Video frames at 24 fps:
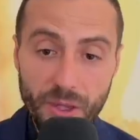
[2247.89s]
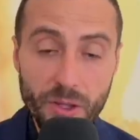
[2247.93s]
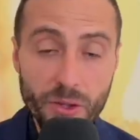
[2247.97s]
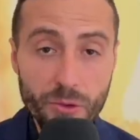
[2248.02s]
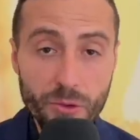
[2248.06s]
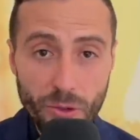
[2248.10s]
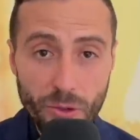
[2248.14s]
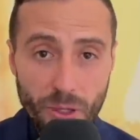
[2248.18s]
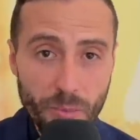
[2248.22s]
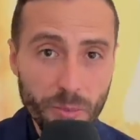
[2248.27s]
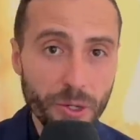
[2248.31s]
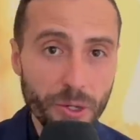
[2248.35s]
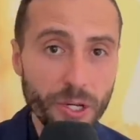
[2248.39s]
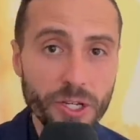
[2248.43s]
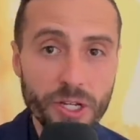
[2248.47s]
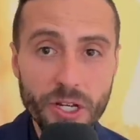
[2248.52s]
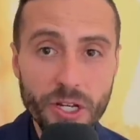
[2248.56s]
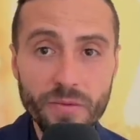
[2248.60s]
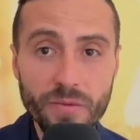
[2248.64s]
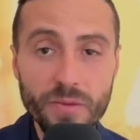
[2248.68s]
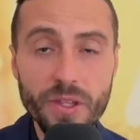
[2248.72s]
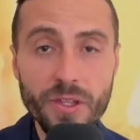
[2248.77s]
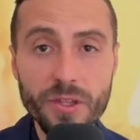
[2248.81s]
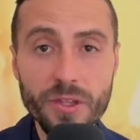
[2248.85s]
through the
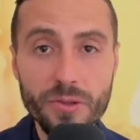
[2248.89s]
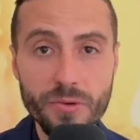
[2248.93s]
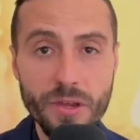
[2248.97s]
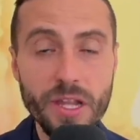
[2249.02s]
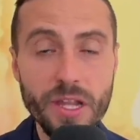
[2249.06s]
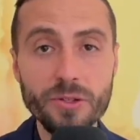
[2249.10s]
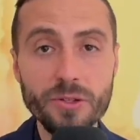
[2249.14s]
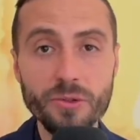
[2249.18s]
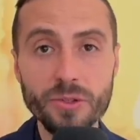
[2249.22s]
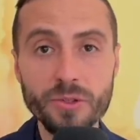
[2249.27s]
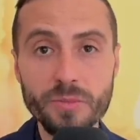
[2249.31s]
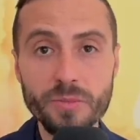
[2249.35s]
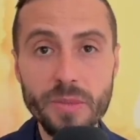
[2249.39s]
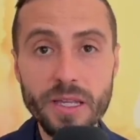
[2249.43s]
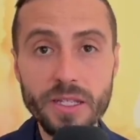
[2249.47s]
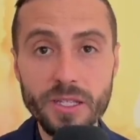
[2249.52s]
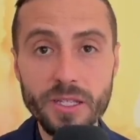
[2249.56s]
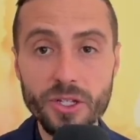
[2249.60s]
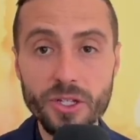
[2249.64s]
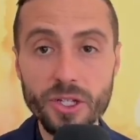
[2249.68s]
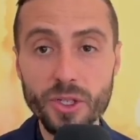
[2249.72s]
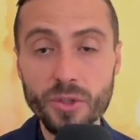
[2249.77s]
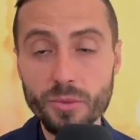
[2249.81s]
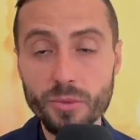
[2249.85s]
preaching of the three angels'
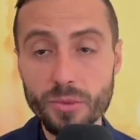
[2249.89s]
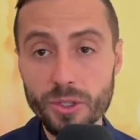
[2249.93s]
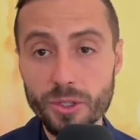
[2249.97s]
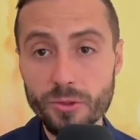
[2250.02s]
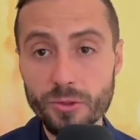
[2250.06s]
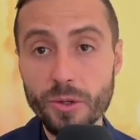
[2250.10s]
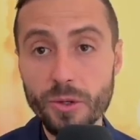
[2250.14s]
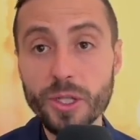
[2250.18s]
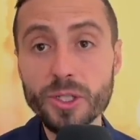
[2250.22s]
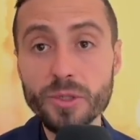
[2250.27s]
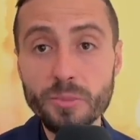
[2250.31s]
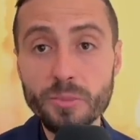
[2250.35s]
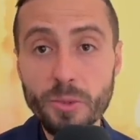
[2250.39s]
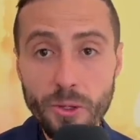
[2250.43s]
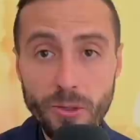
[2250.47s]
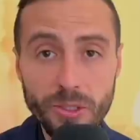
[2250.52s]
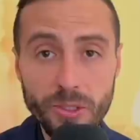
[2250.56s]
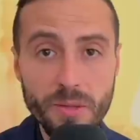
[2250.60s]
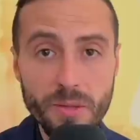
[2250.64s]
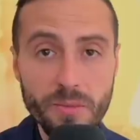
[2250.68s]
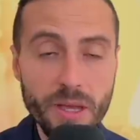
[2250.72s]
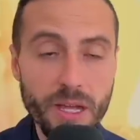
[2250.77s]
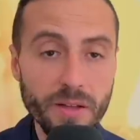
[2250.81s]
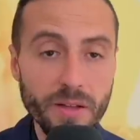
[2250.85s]
messages was to
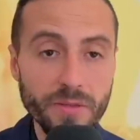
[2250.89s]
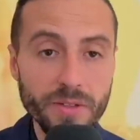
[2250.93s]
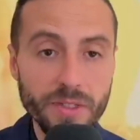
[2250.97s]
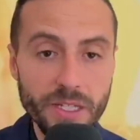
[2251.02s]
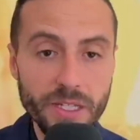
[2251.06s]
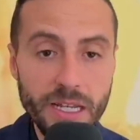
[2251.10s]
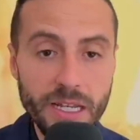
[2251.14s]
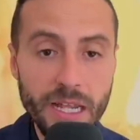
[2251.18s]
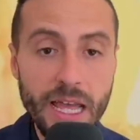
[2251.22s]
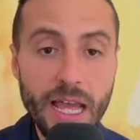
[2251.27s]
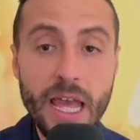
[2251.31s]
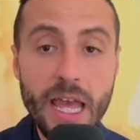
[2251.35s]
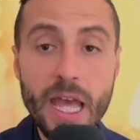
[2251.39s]
expose the men of sin.